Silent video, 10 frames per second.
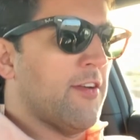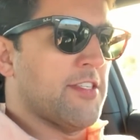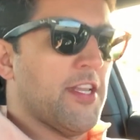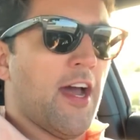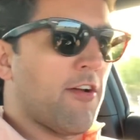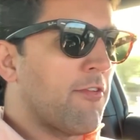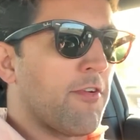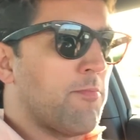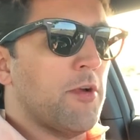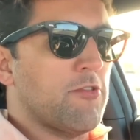It's not
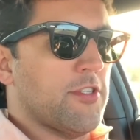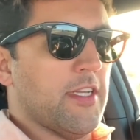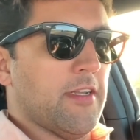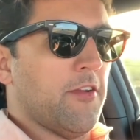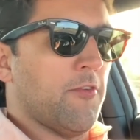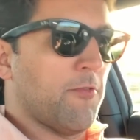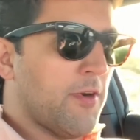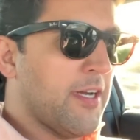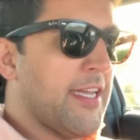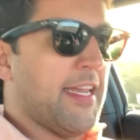overboosted. You're
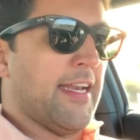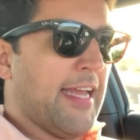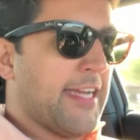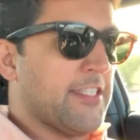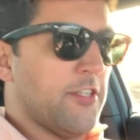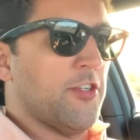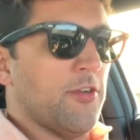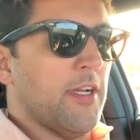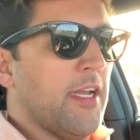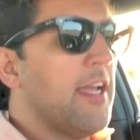really connected to
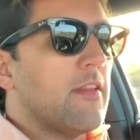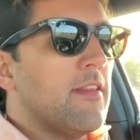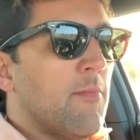it.